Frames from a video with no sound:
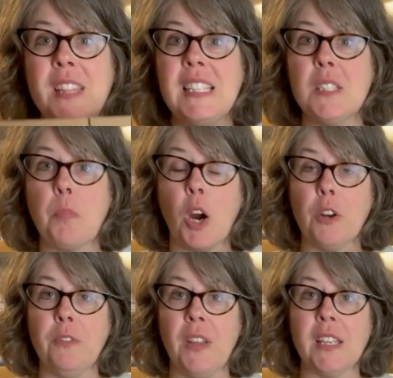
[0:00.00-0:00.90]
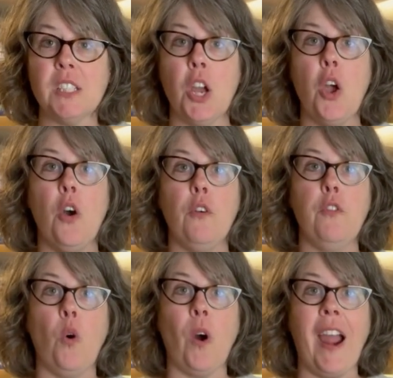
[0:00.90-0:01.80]
This is perfect
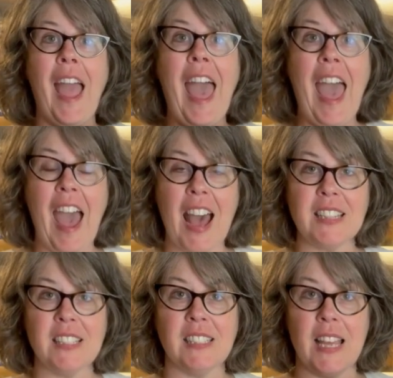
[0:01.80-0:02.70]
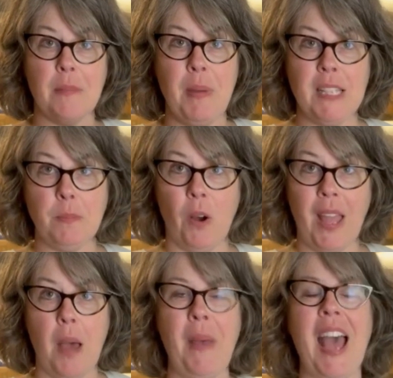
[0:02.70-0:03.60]
for hats like baseball
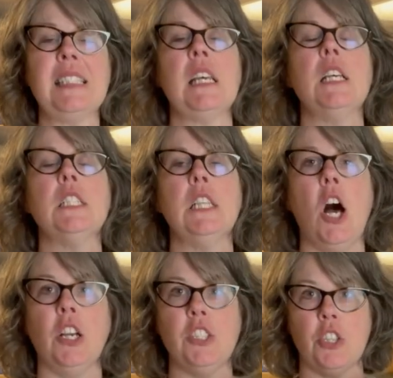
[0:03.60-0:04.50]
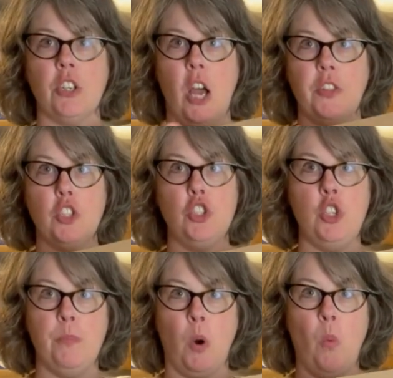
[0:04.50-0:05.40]
cap hats as long as they're not the
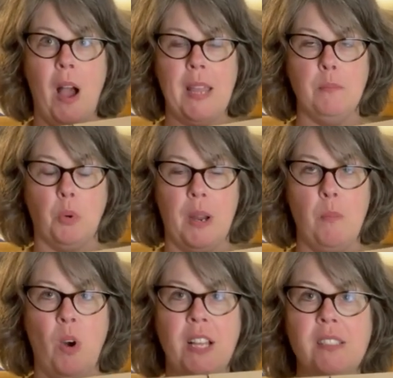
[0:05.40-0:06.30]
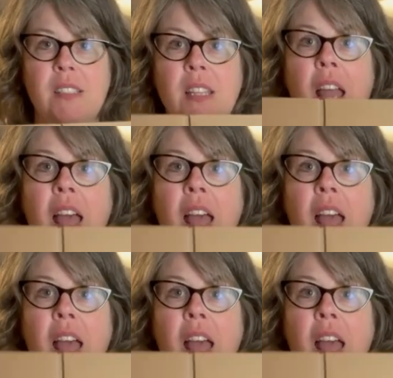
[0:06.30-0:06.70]
super wide brim ones